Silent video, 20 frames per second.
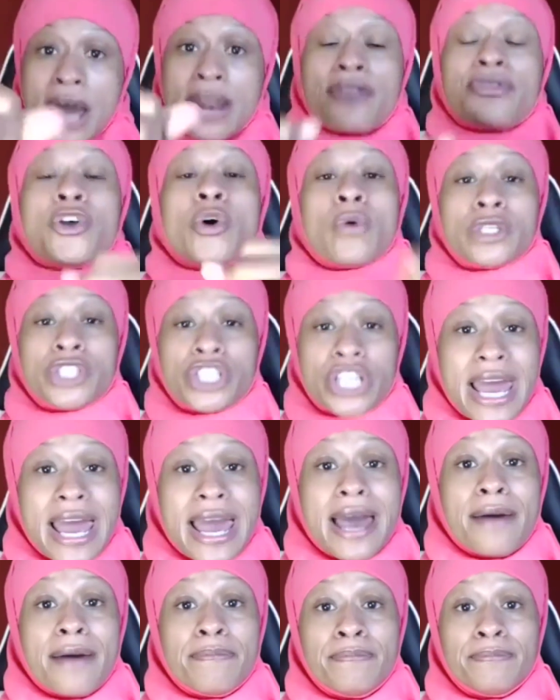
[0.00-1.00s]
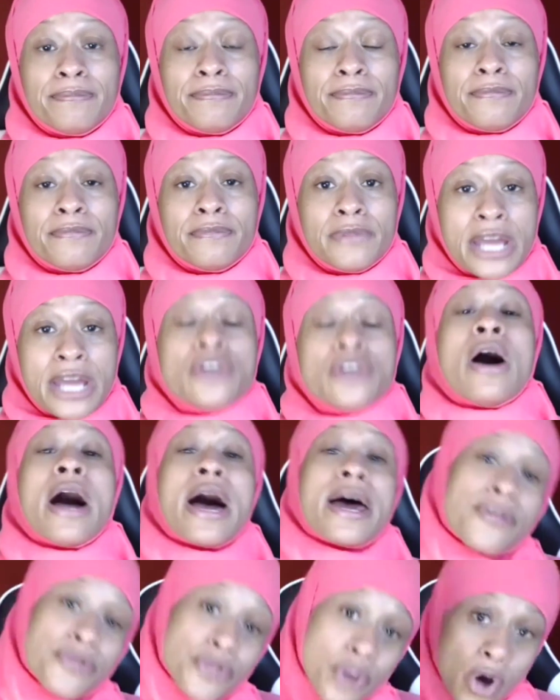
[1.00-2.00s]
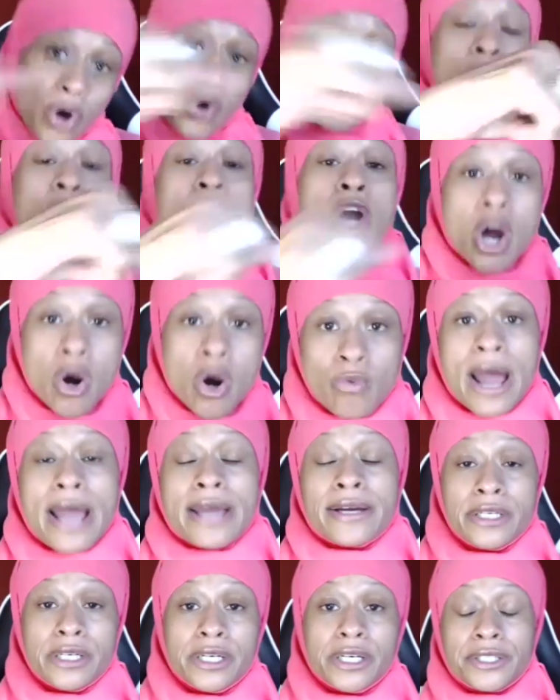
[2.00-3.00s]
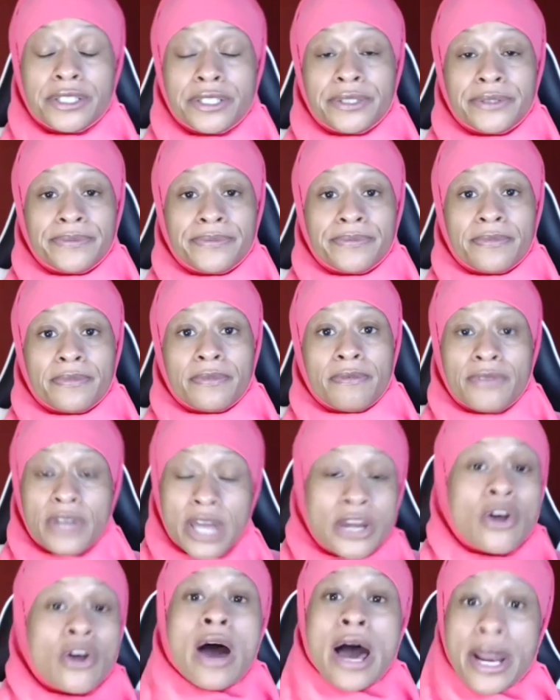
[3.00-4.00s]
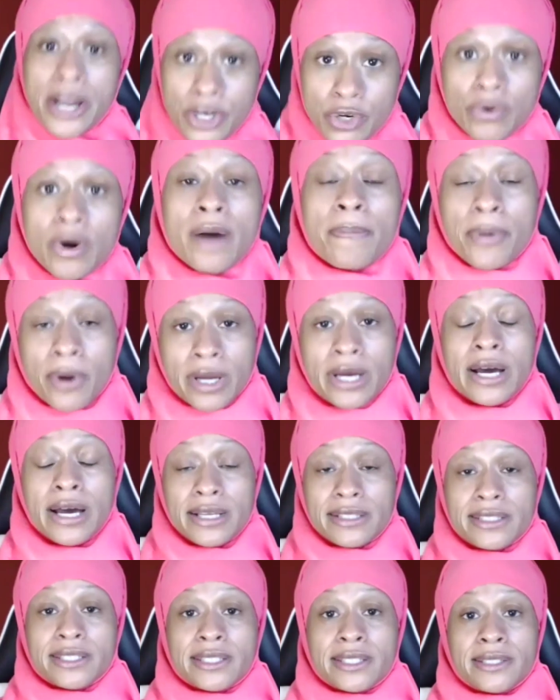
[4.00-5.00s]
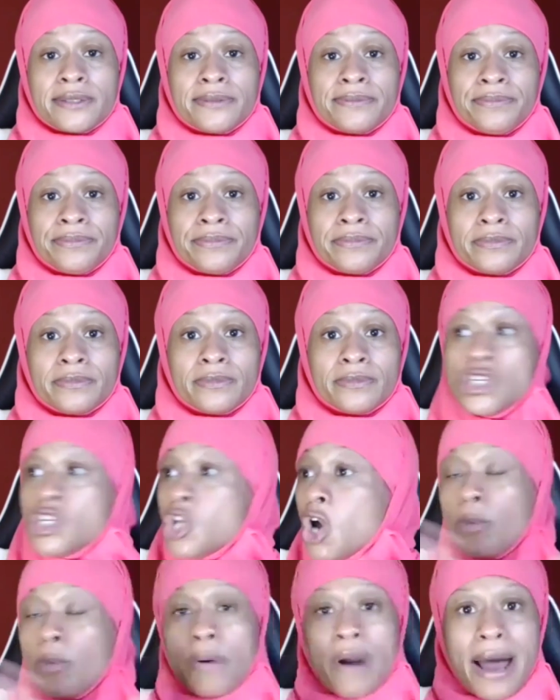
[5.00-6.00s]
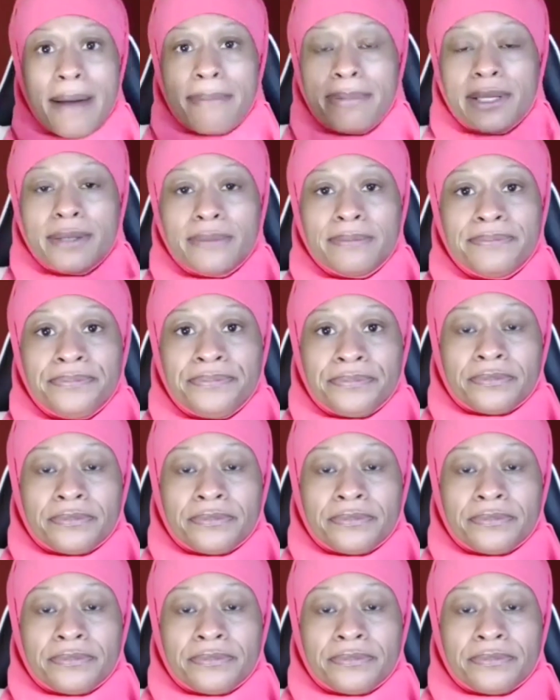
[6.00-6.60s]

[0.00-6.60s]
how to throw a jab. They know how to throw a right hook. They know how to do uppercuts. No problem.